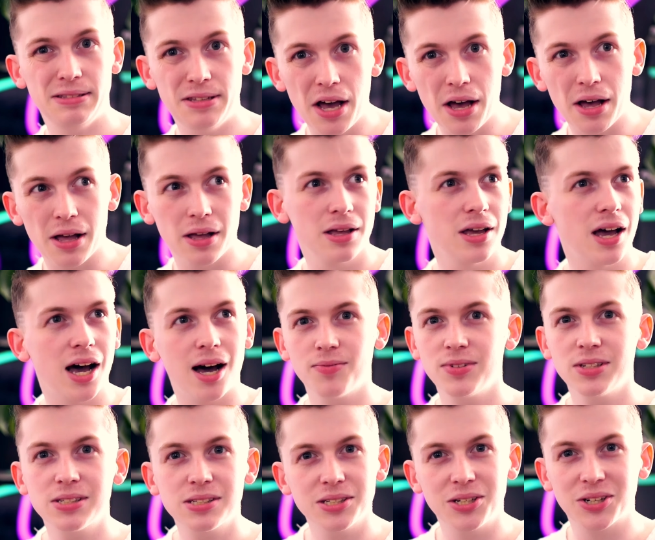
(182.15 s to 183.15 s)
Duh.
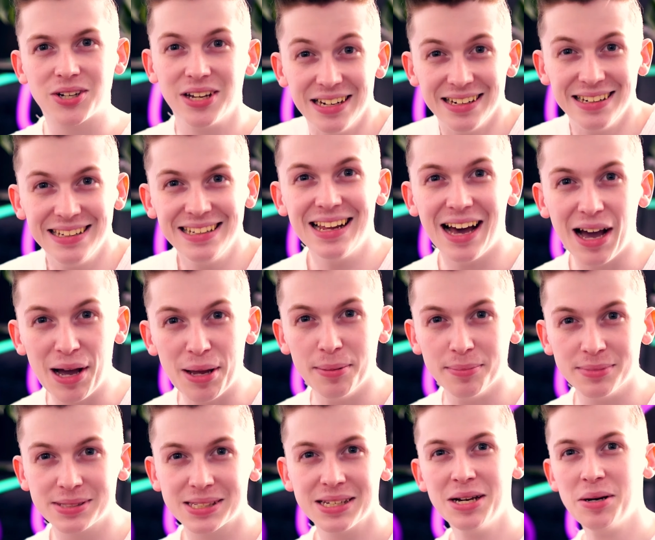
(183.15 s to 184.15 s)
Obviously, you're gonna need
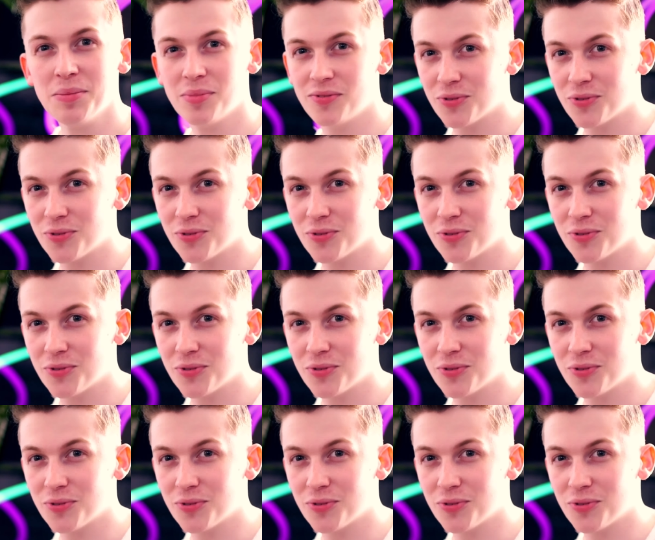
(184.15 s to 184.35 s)
items